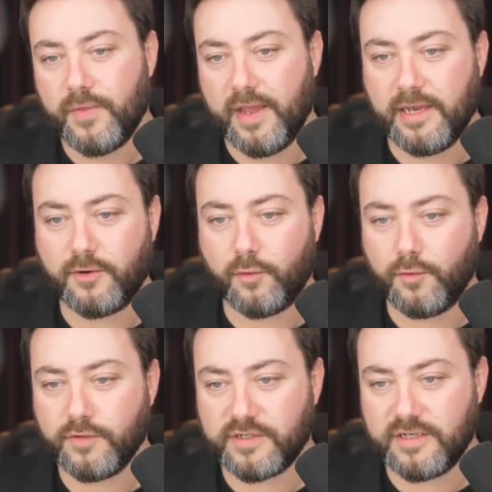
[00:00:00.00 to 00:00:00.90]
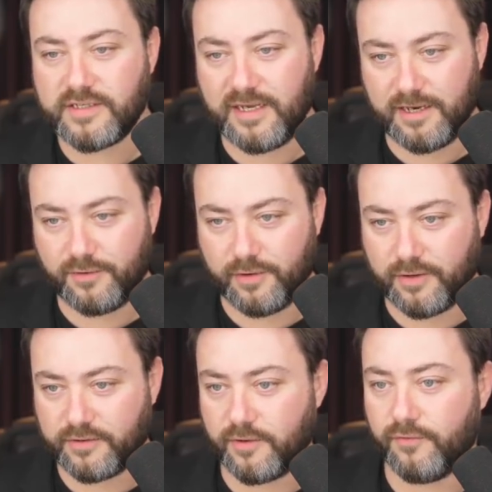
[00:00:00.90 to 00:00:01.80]
a cause is the
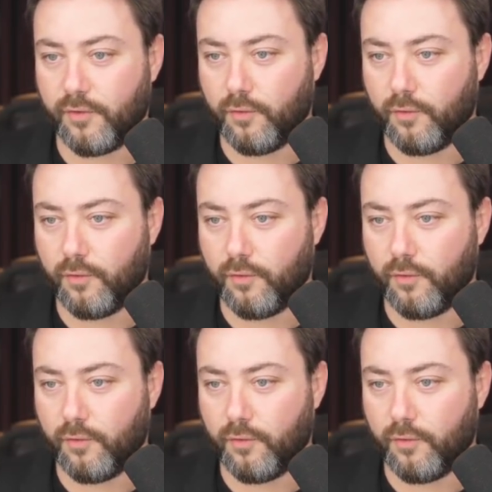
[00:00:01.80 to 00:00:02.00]
aggregate of